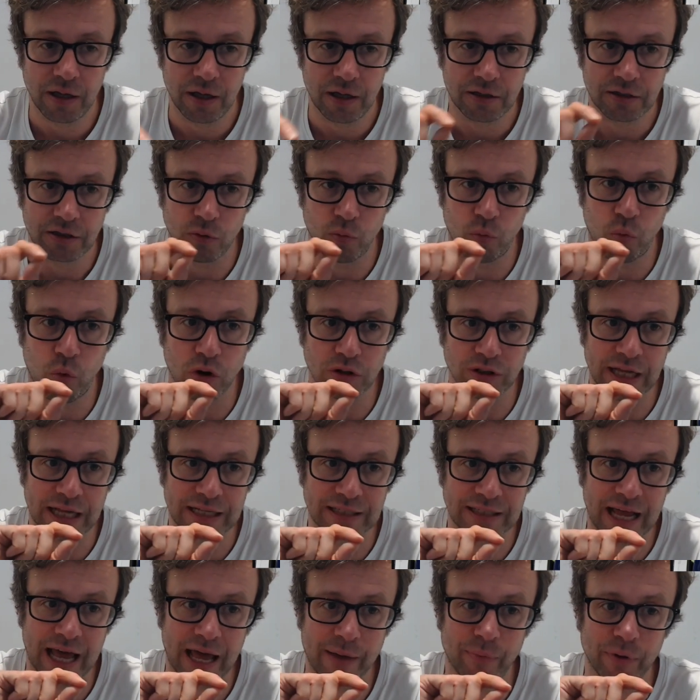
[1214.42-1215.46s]
So what tends
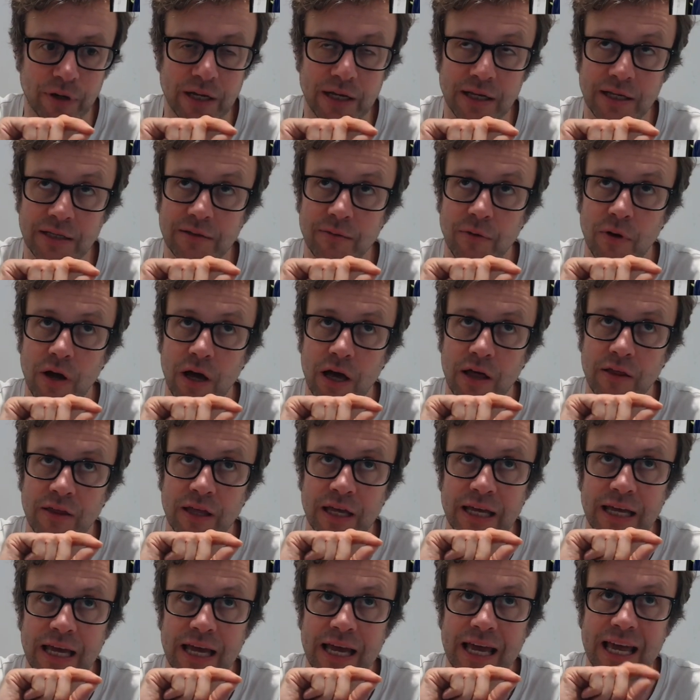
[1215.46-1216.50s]
to happen is
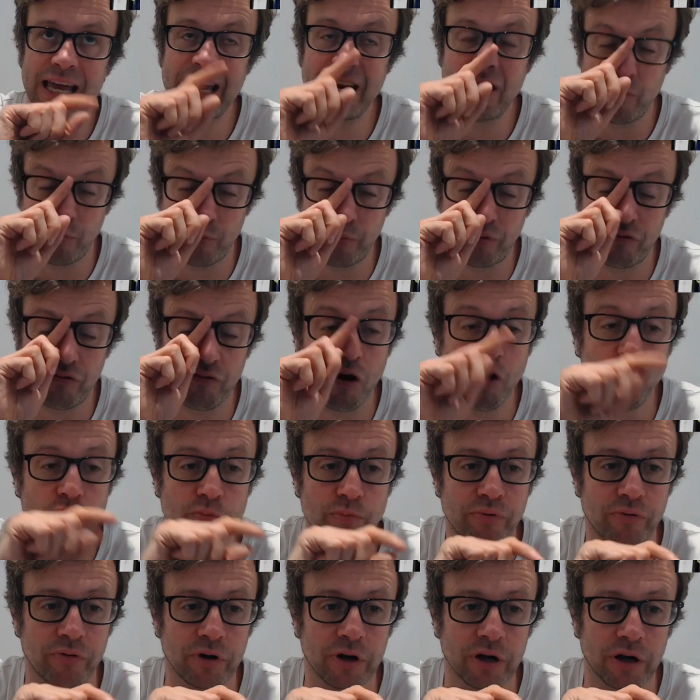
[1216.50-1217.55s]
the
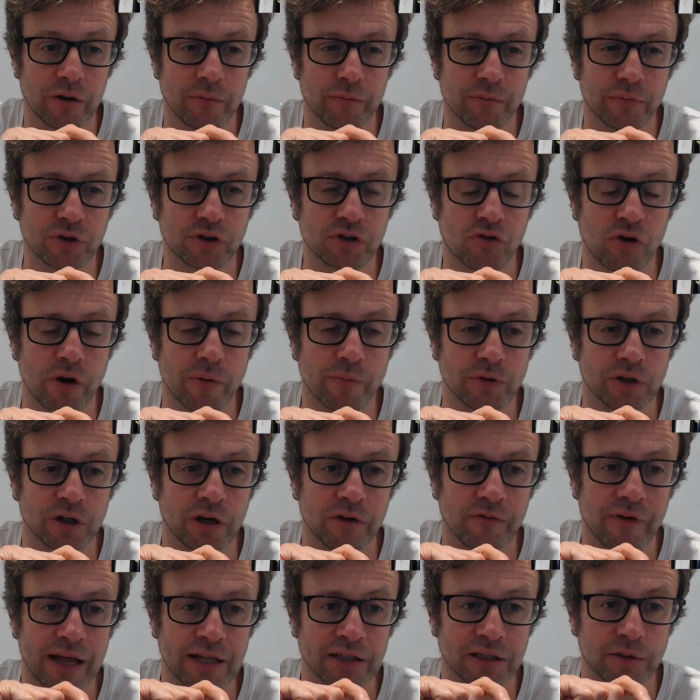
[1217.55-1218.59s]
inappropriate prescription
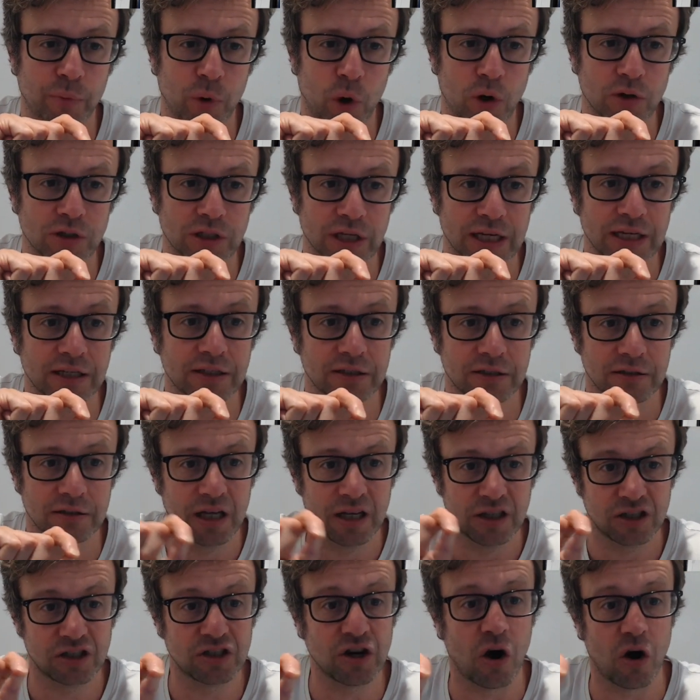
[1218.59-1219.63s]
of antibiotics
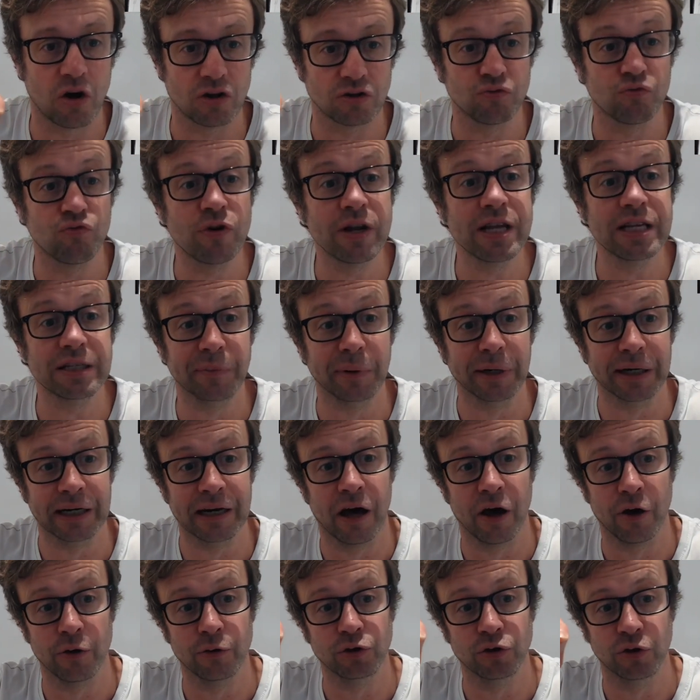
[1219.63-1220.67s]
starts reasonably
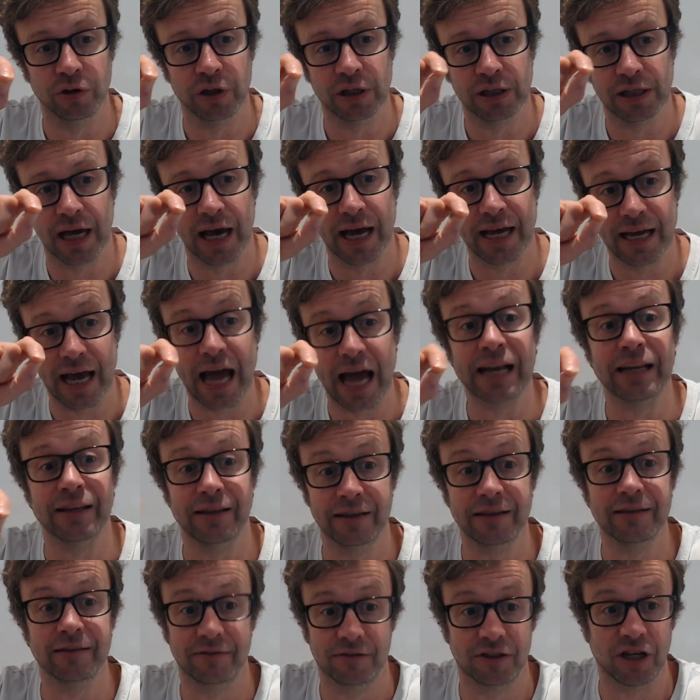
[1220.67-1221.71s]
low during the day. And
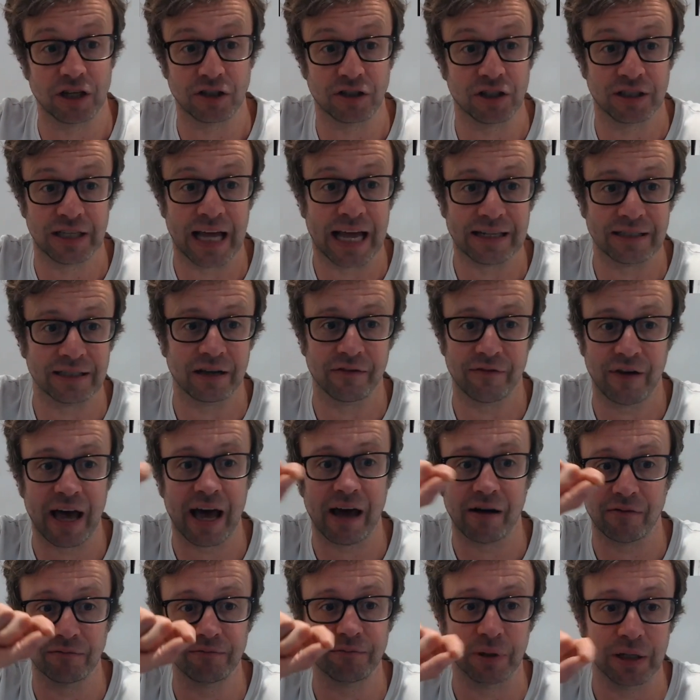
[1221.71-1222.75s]
just as Danziger
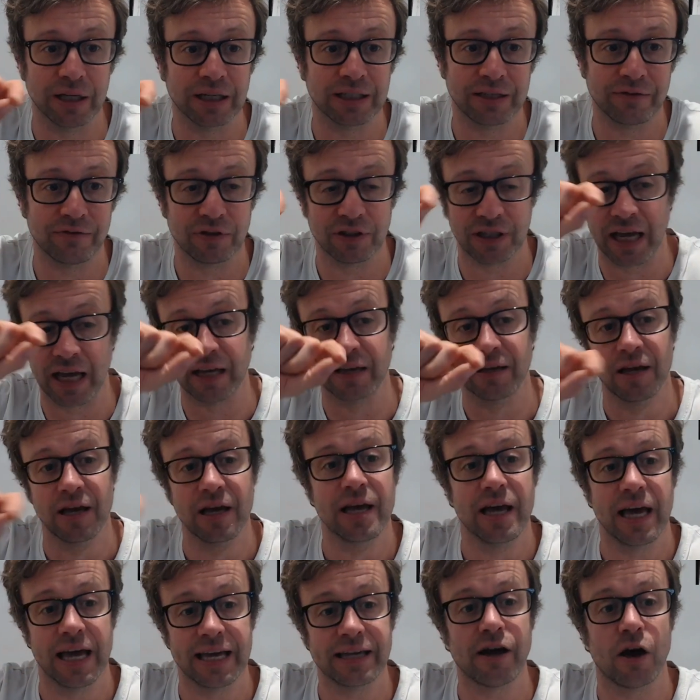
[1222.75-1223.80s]
found, but in a different setting,
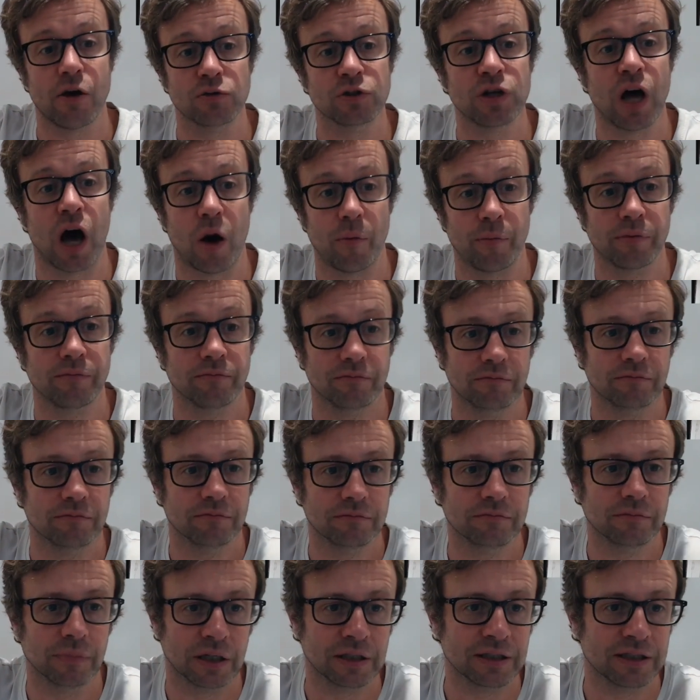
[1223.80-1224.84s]
it goes up
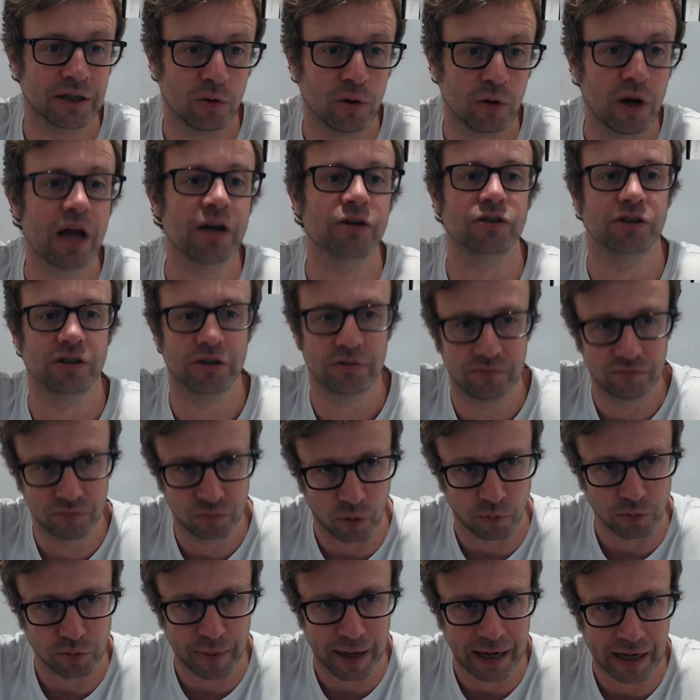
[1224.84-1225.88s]
until lunch,
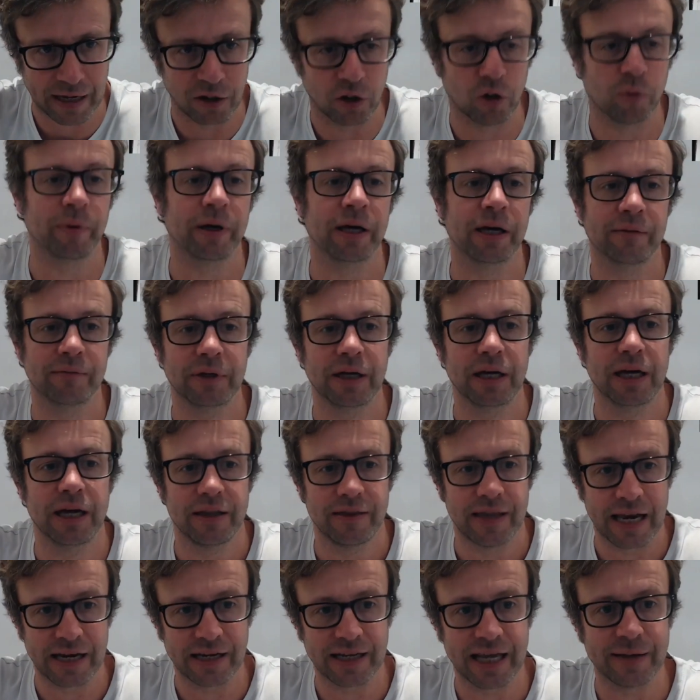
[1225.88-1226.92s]
drops back a little bit,
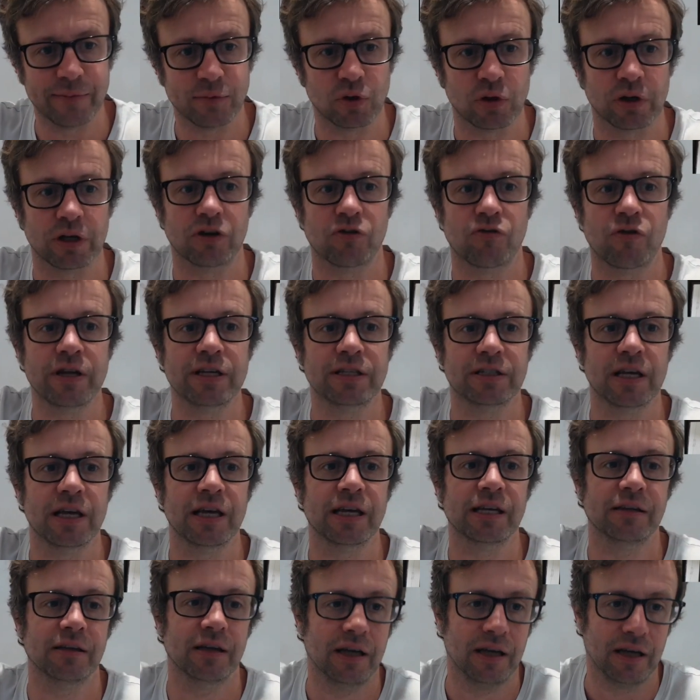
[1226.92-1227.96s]
then keeps on
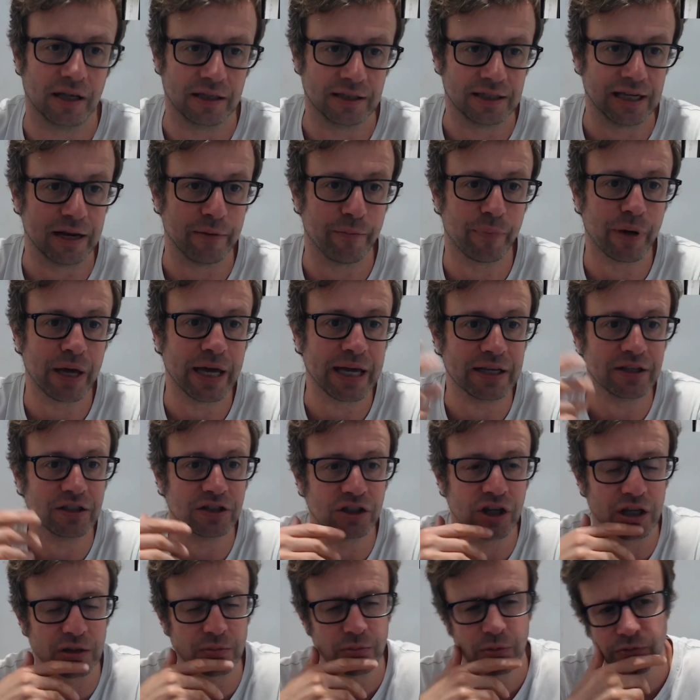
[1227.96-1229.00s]
increasing until it peaks
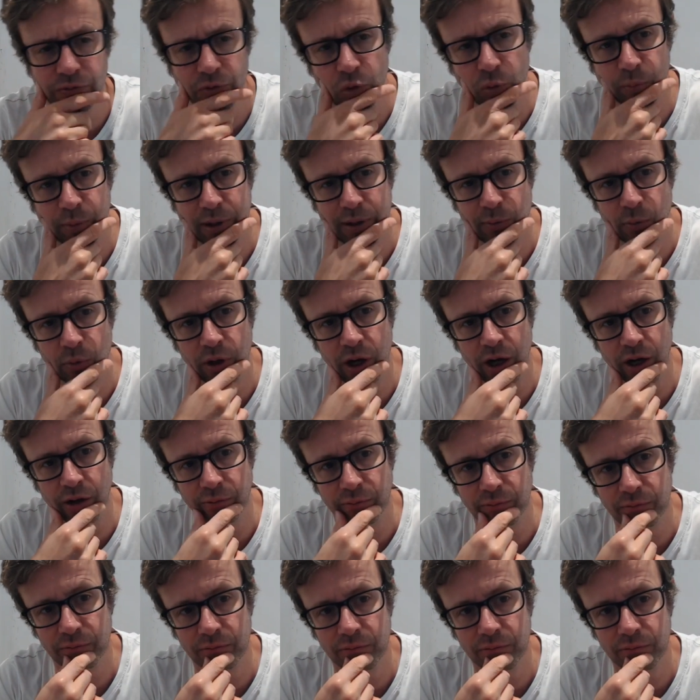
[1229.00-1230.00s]
just before people go